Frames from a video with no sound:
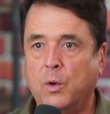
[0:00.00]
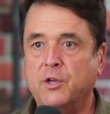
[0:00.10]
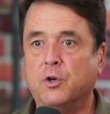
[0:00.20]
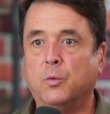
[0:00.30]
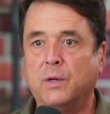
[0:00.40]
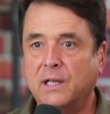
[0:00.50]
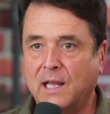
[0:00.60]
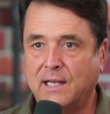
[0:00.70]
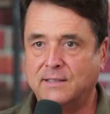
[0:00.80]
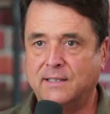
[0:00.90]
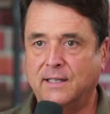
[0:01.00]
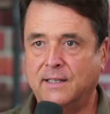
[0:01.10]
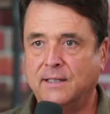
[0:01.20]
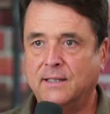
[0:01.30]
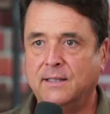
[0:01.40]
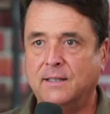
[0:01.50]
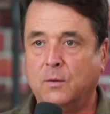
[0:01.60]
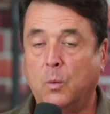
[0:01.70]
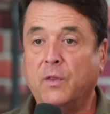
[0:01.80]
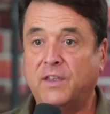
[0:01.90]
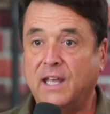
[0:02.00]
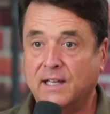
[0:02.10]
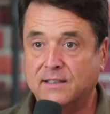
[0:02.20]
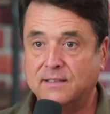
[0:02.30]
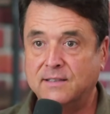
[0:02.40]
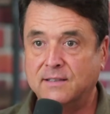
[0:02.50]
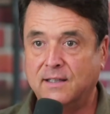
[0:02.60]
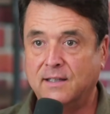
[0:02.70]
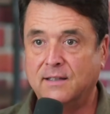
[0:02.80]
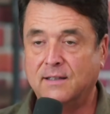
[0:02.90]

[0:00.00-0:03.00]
when you're realizing with kids